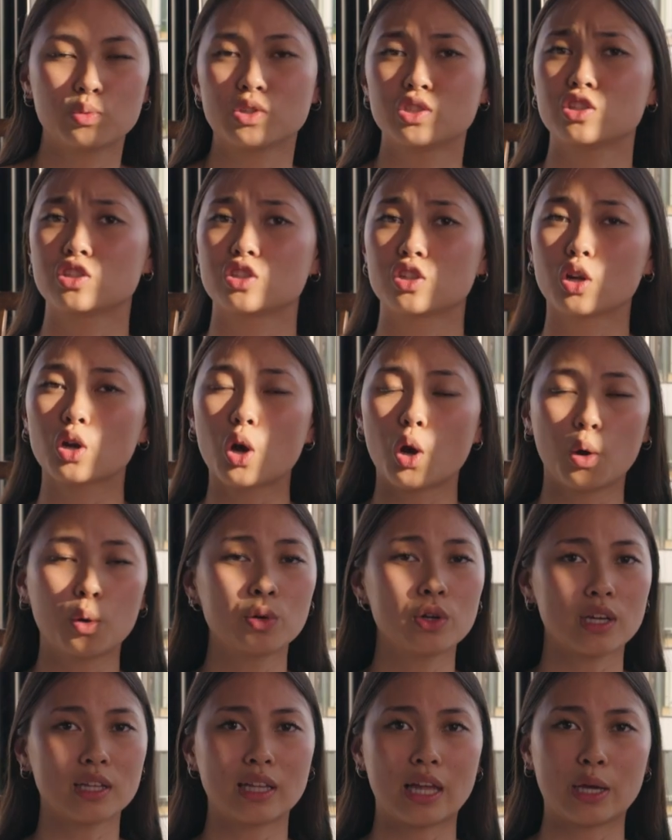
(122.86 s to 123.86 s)
which is a
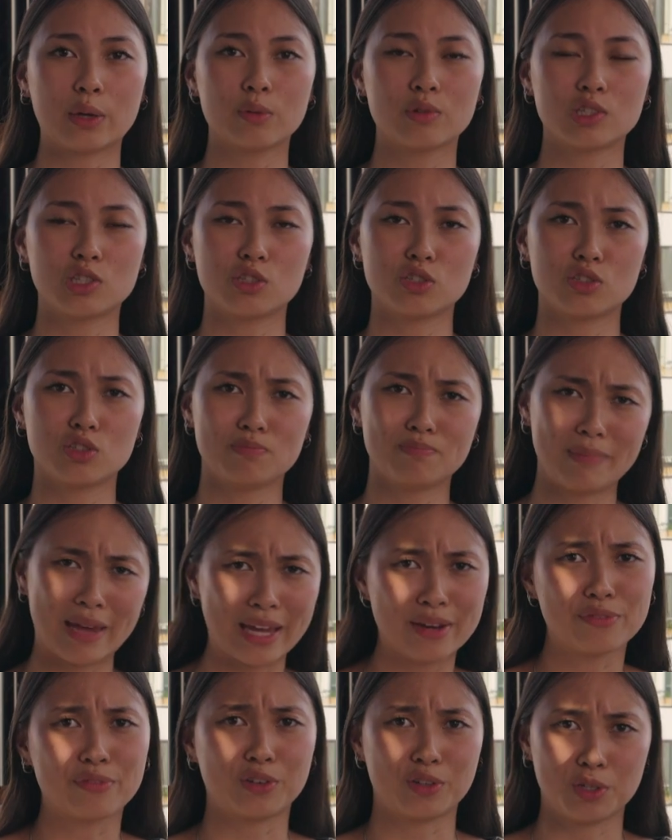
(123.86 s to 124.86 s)
coding language
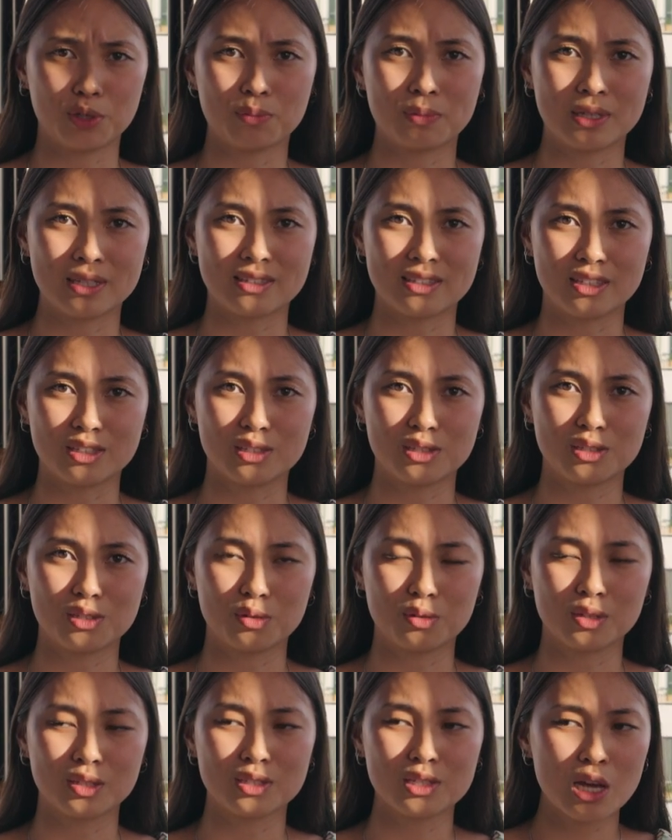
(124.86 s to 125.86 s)
made for UBC
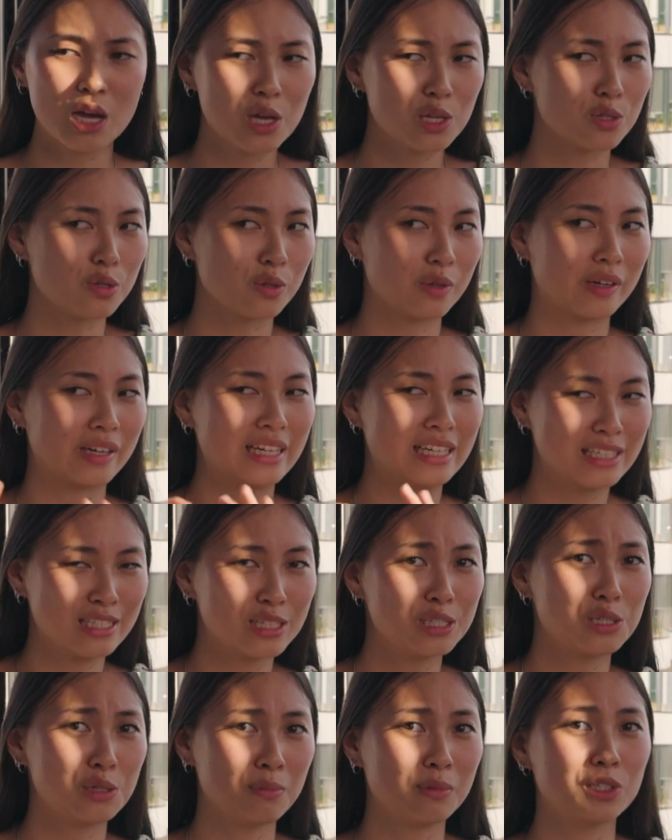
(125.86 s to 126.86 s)
students, so there
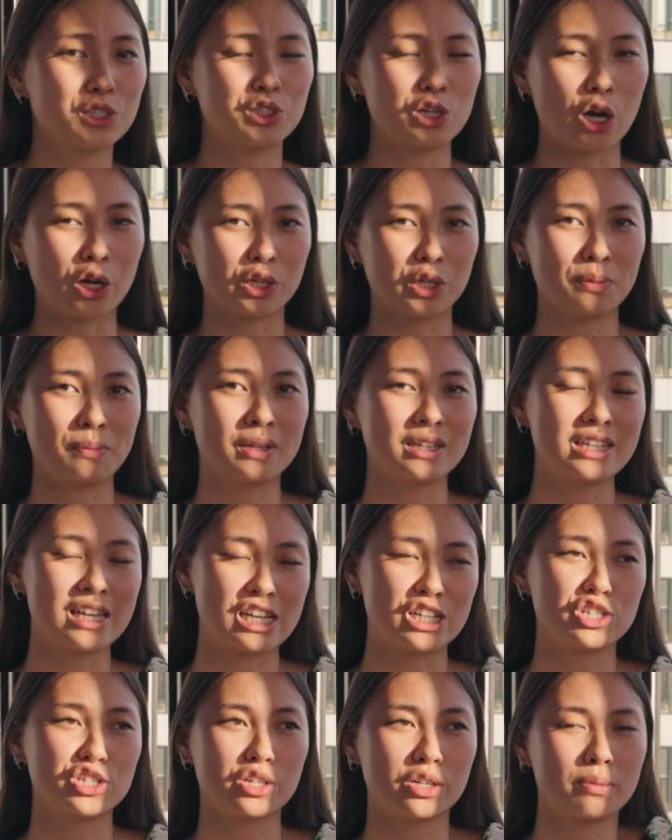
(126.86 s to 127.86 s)
isn't too much
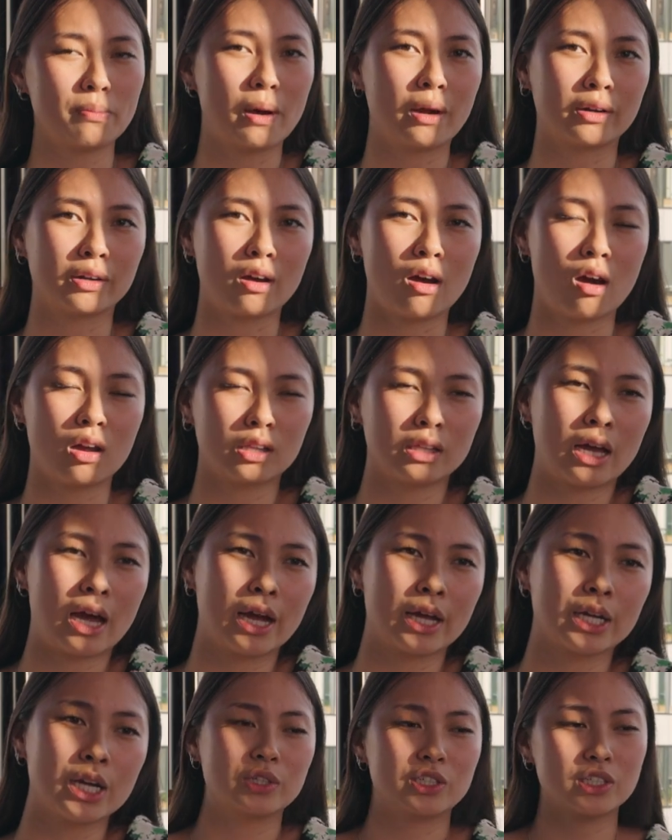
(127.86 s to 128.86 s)
documentation about it
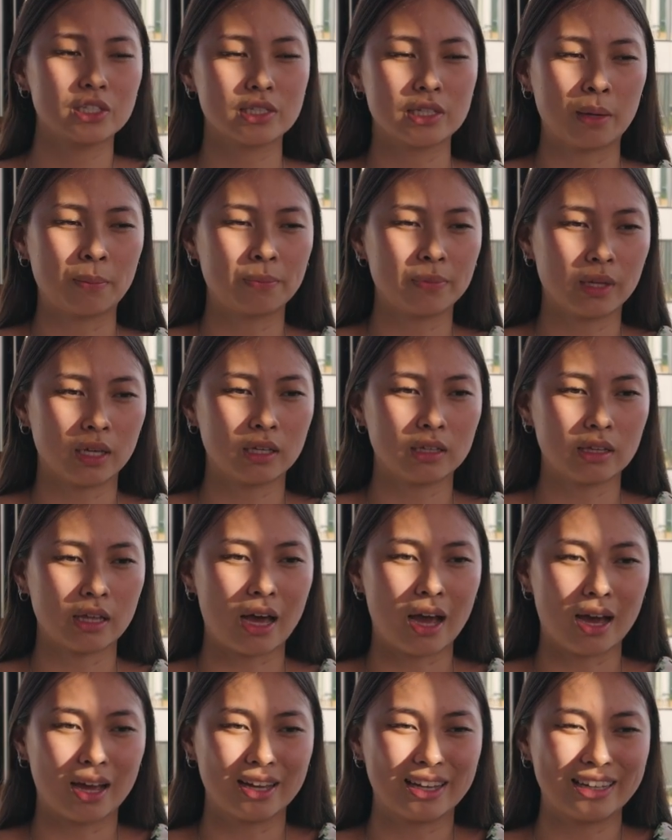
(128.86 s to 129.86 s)
online, which is something
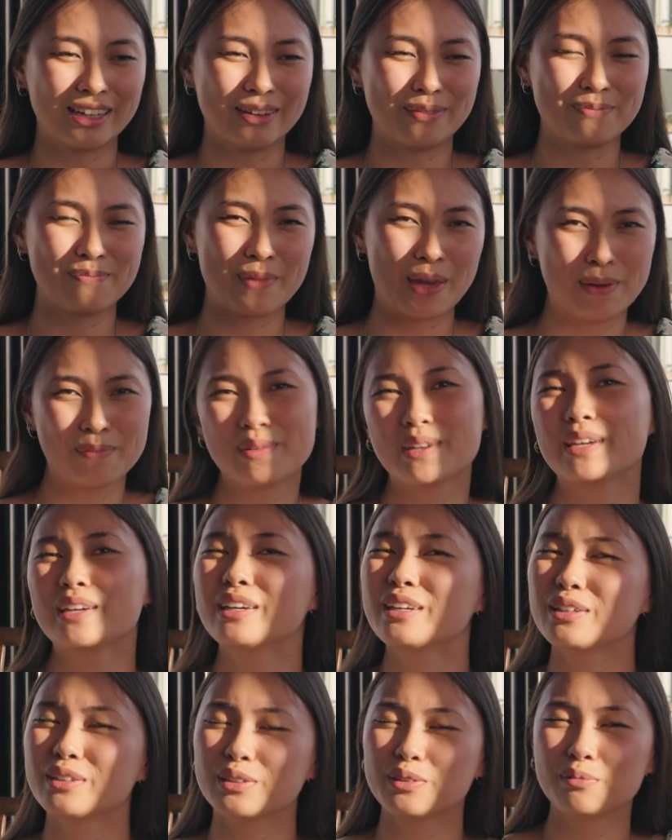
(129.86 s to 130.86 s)
that
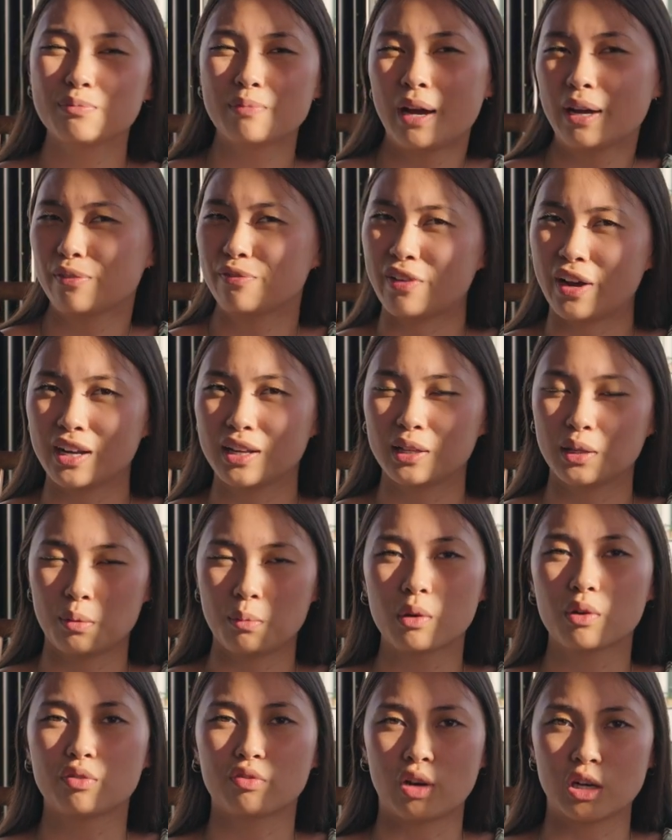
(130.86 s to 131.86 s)
maybe you might find a little
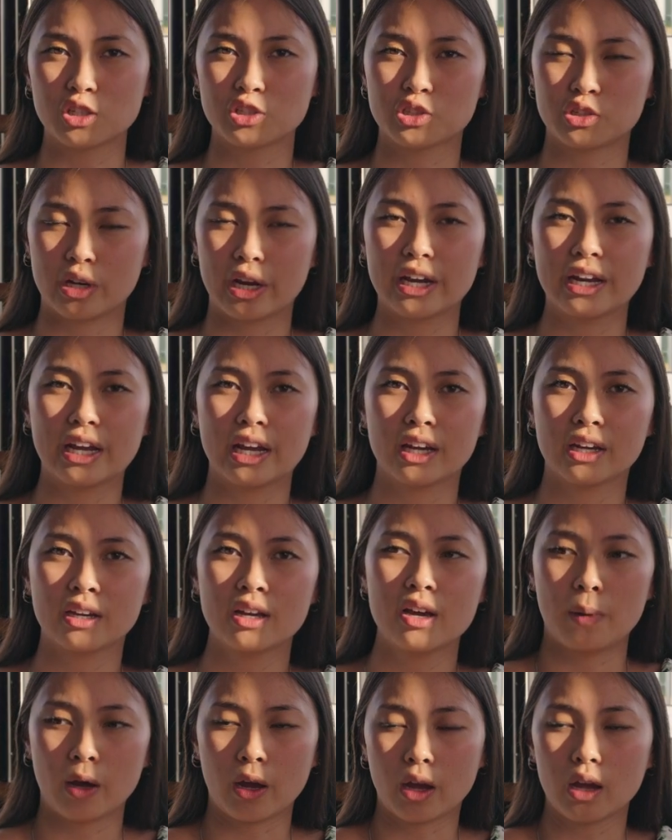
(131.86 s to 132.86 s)
bit frustrating,
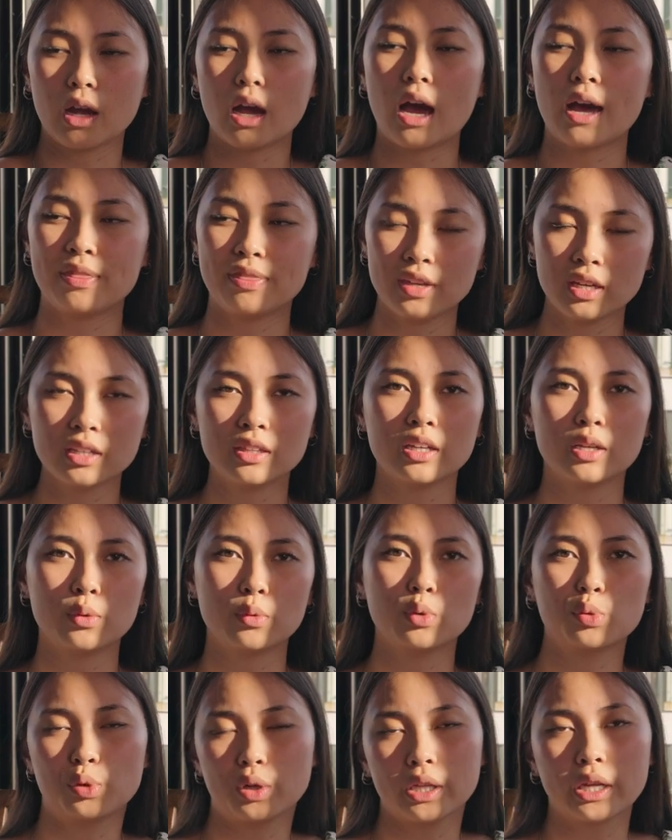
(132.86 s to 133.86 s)
but I think that it
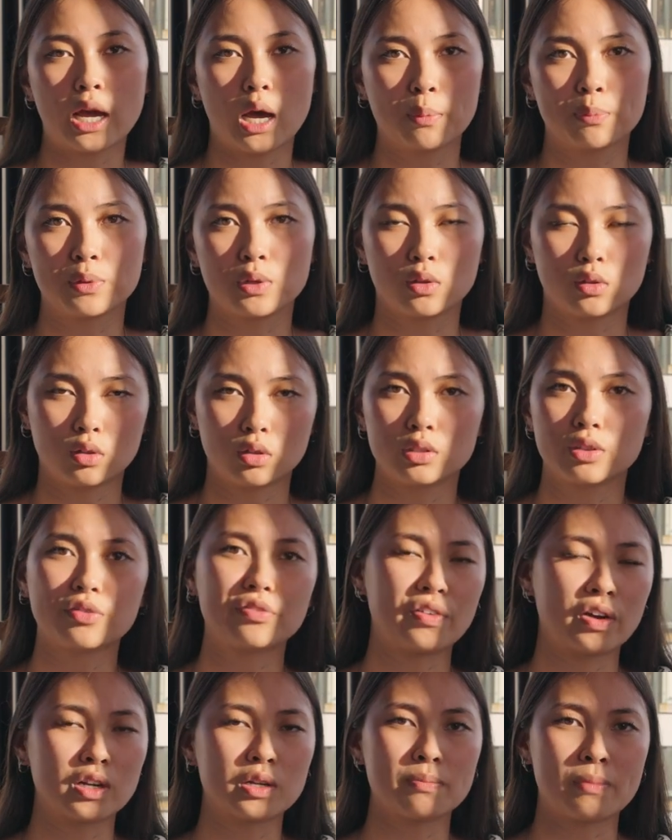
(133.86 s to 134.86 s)
will really help you learn the
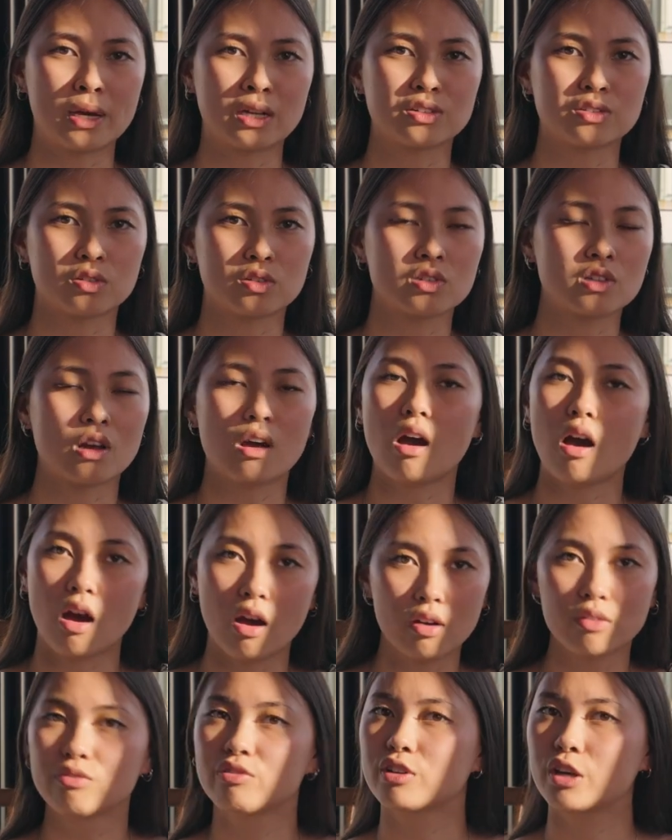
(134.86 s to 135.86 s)
fundamentals
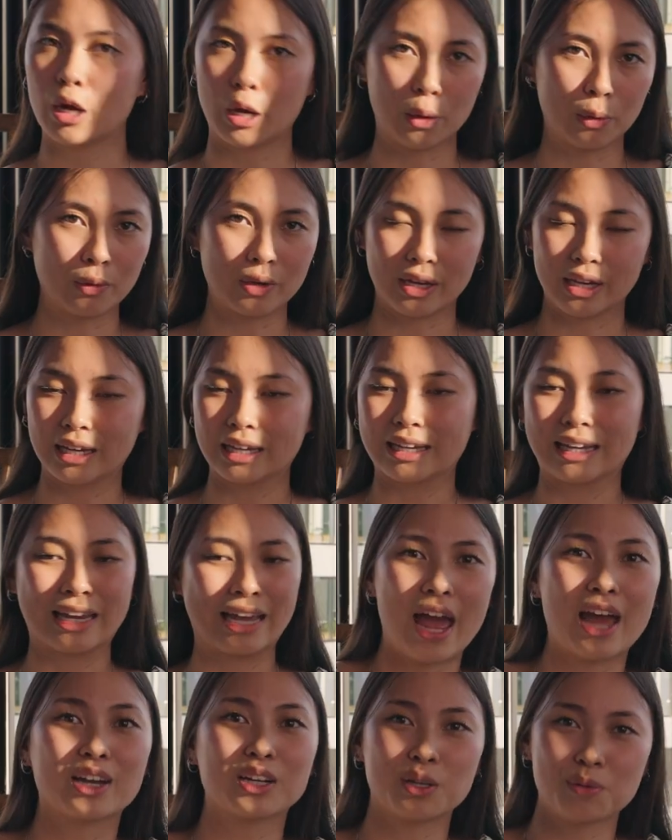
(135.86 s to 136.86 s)
of coding
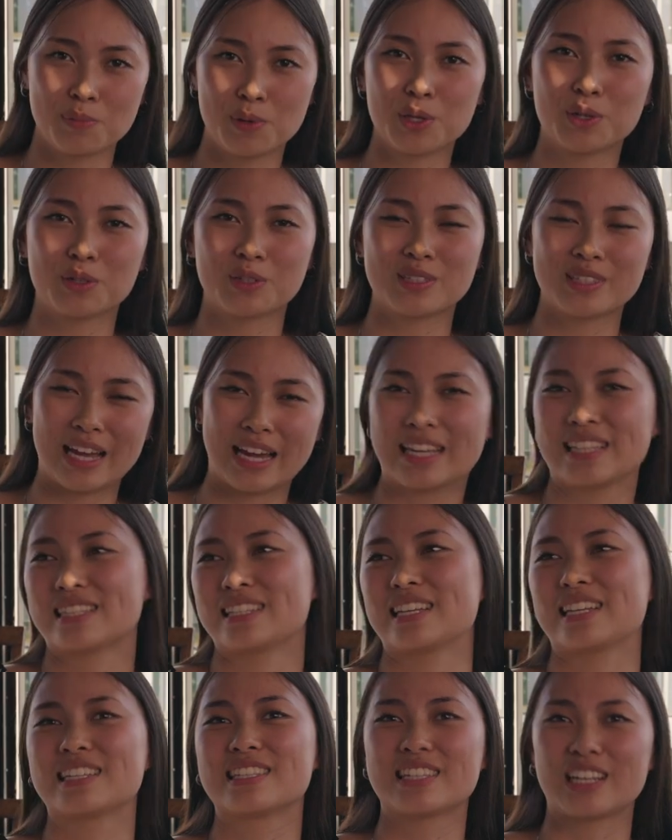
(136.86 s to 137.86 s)
and computer science
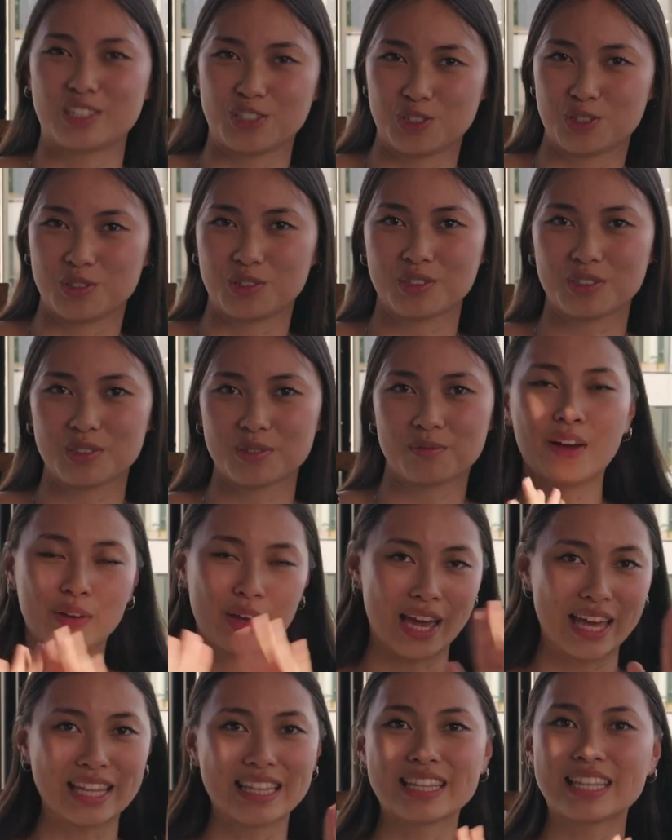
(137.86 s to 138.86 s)
essentials.
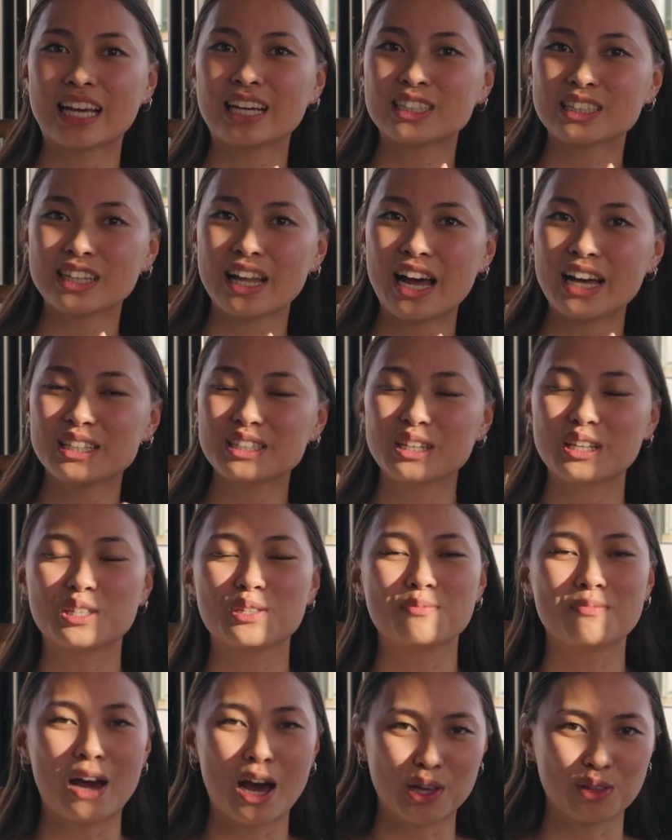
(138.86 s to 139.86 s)
Okay, next class is
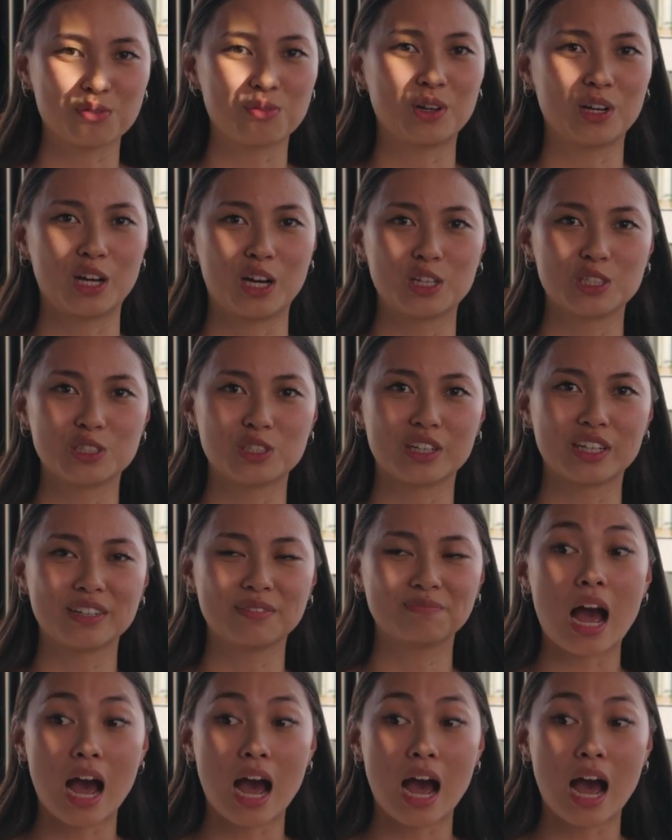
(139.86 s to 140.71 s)
Math 100.